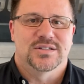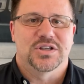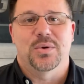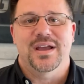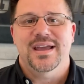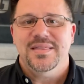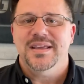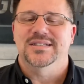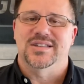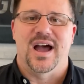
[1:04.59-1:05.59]
So in
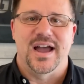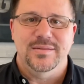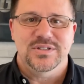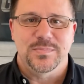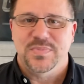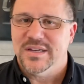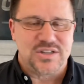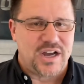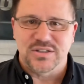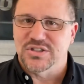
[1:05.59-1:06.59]
these times, these
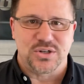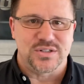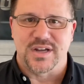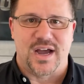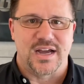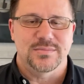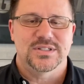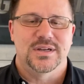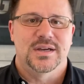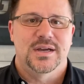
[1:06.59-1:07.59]
uncertain
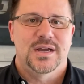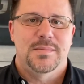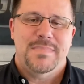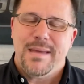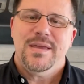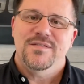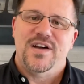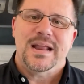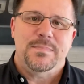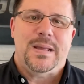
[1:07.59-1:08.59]
times, maybe
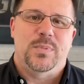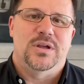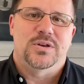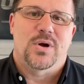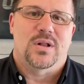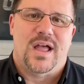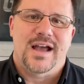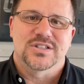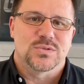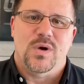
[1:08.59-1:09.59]
inviting people into our
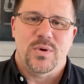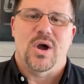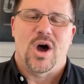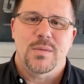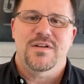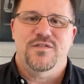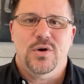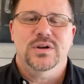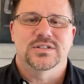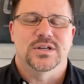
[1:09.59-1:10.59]
lives is what we ought to be
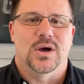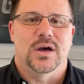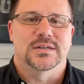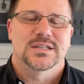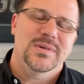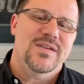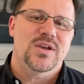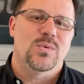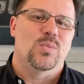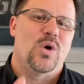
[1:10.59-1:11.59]
focusing on. Let me give
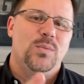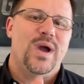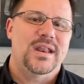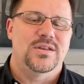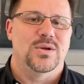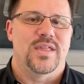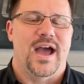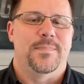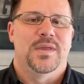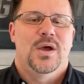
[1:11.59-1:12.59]
you one way to do
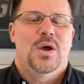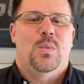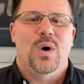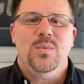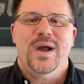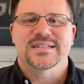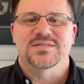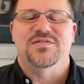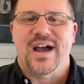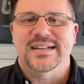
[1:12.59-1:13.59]
that. One way is
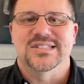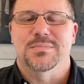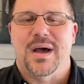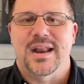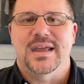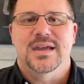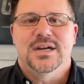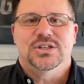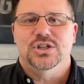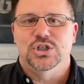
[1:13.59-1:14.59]
inviting somebody
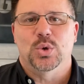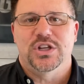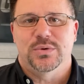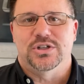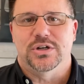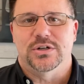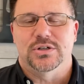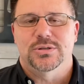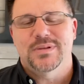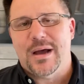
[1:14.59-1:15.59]
to join you at
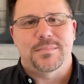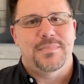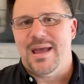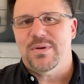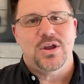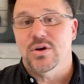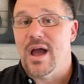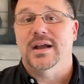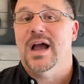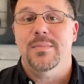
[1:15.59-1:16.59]
church. Now, maybe you're
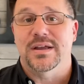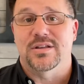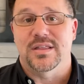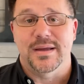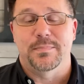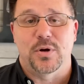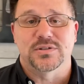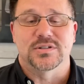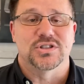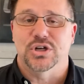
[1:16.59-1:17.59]
not coming to the
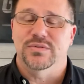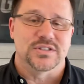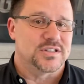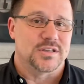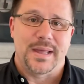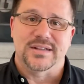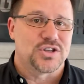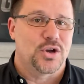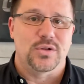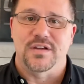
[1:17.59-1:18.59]
in-person services, and that's
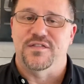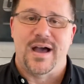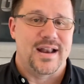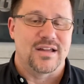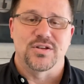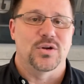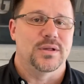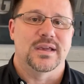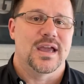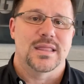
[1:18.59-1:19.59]
totally fine. I
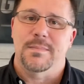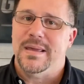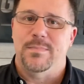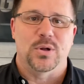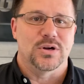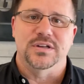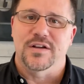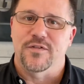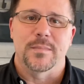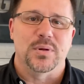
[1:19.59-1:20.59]
totally get that people are in
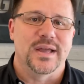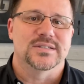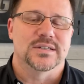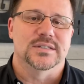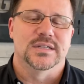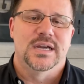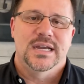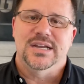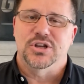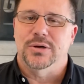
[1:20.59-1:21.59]
different places
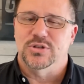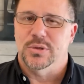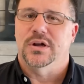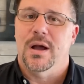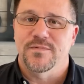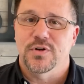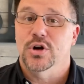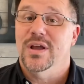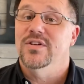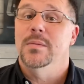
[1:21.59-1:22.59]
in terms of their comfort
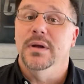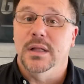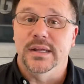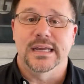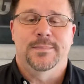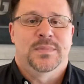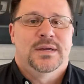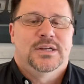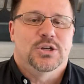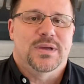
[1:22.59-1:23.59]
or even ability
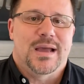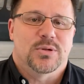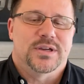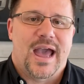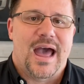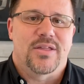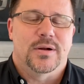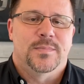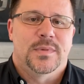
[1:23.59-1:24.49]
to be able to gather.